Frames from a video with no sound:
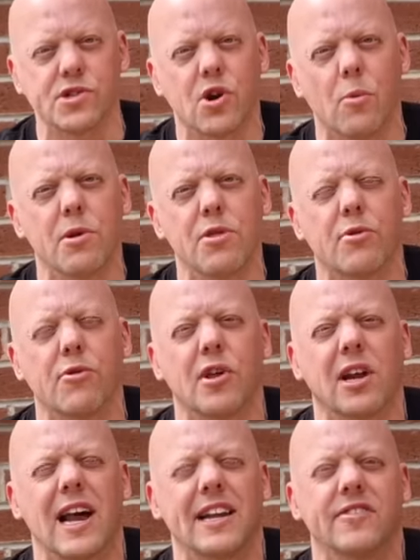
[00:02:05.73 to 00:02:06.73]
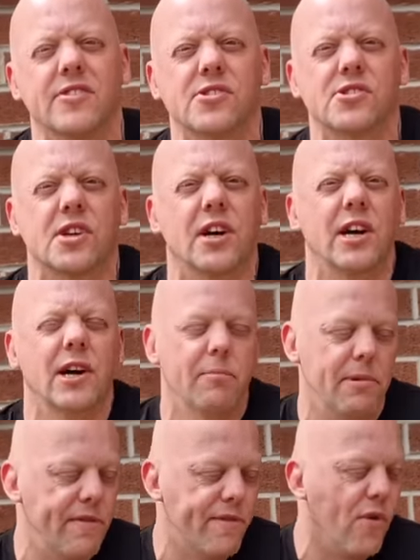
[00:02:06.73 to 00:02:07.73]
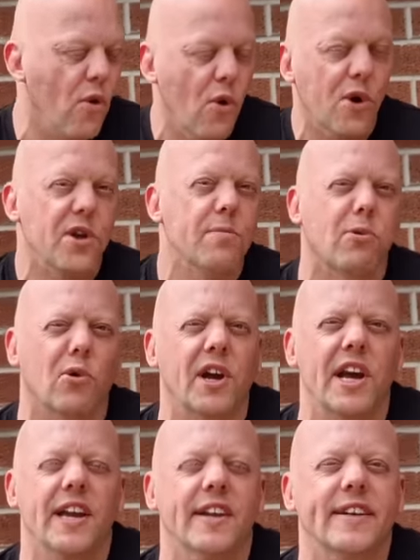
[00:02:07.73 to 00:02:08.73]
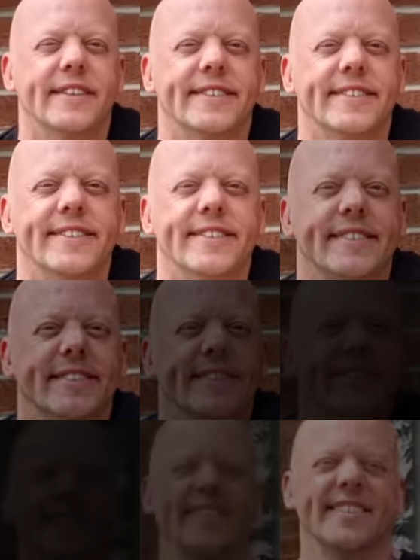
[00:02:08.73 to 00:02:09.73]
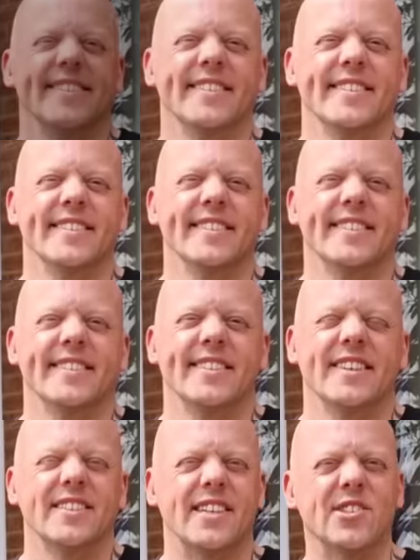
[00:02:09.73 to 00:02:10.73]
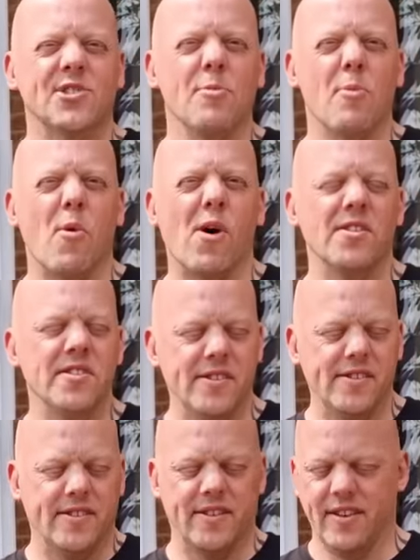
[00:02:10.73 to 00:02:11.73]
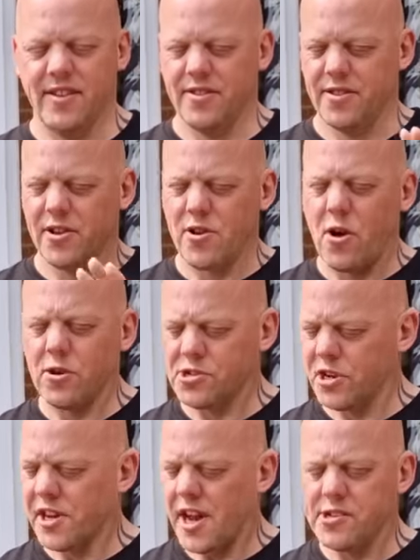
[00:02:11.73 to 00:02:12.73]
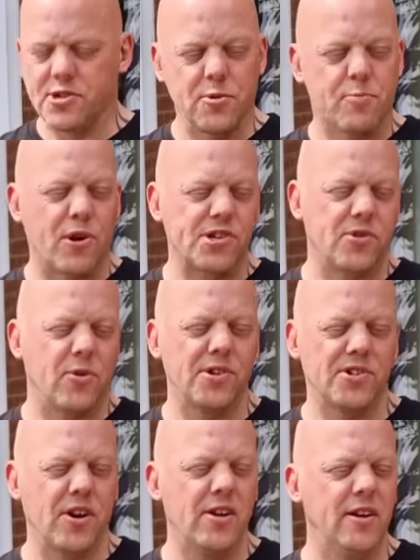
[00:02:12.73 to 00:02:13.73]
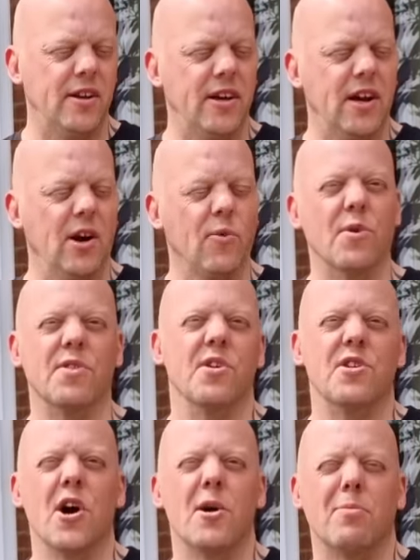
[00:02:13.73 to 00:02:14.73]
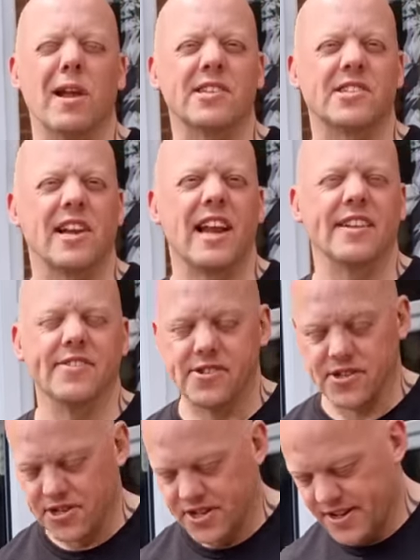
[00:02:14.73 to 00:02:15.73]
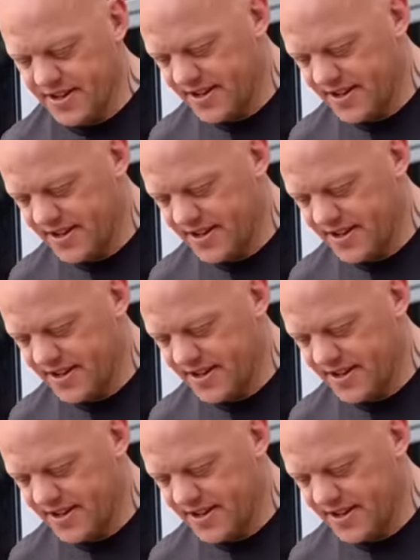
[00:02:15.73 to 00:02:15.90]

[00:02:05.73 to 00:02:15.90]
is coming through the lance before you plug it in. Test number one, the Karcher K2 pressure washer with the dirt blaster lance.